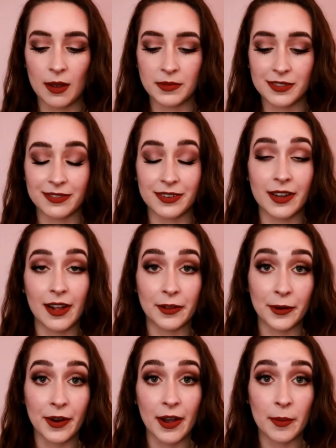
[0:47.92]
different color
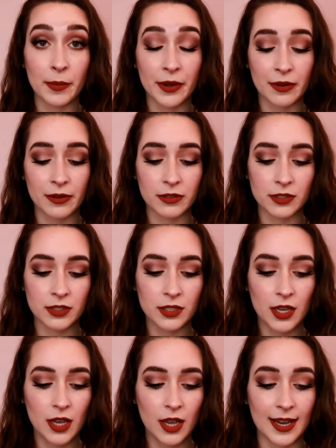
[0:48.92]
combos,
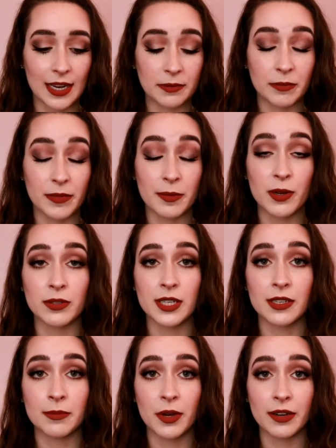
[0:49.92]
and I'm gonna be posting
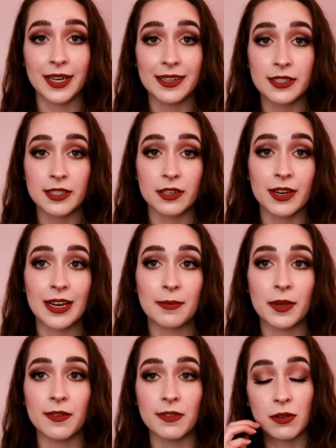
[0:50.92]
them on
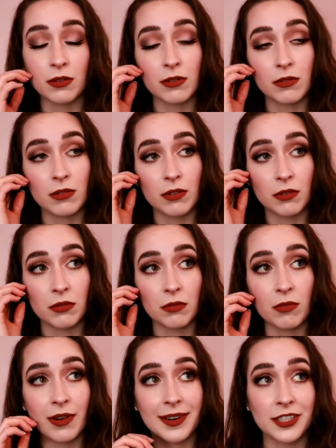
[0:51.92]
Instagram. If you
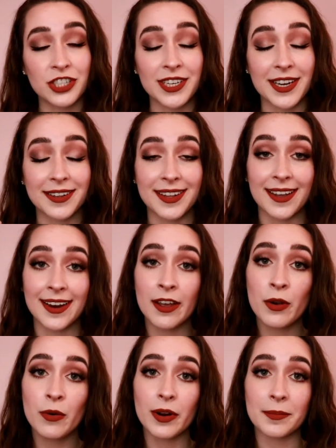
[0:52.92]
want to check that
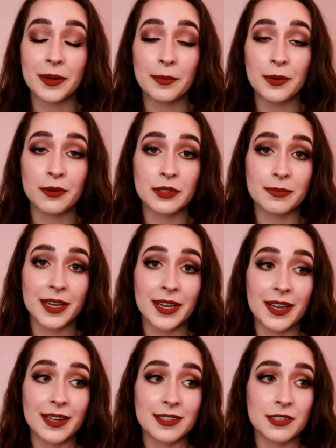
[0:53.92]
out, I'm gonna post my
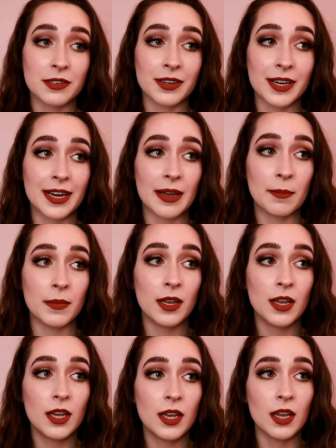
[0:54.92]
Instagram,
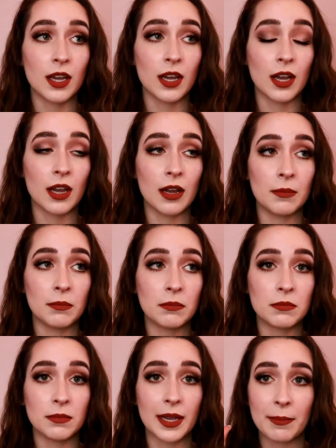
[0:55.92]

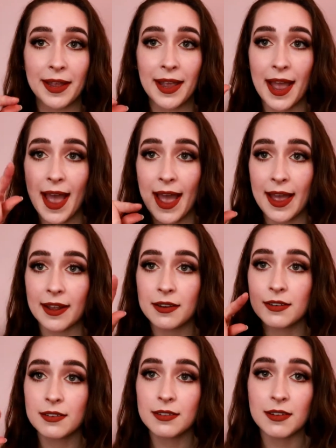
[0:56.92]
like my
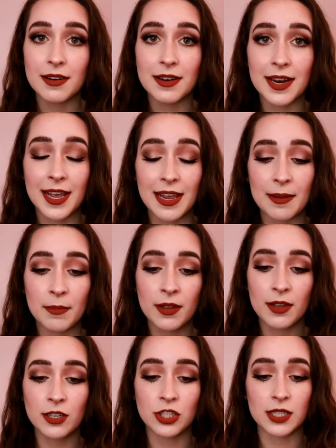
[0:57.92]
@name,
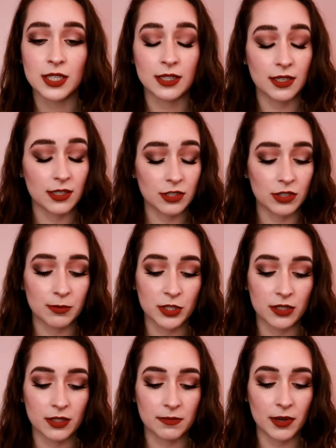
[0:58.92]
just in the
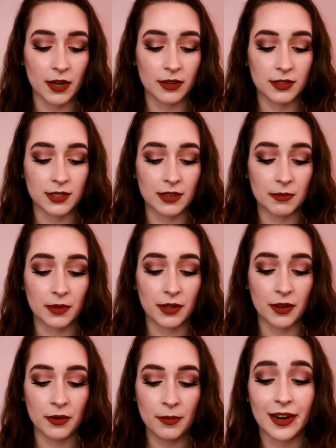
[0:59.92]
description box down
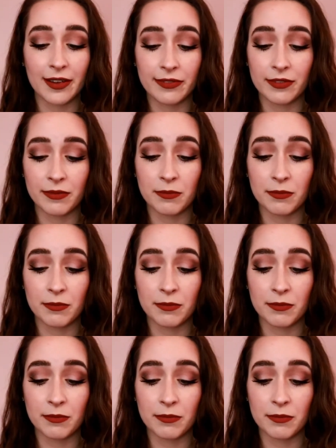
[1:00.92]
below. Enough of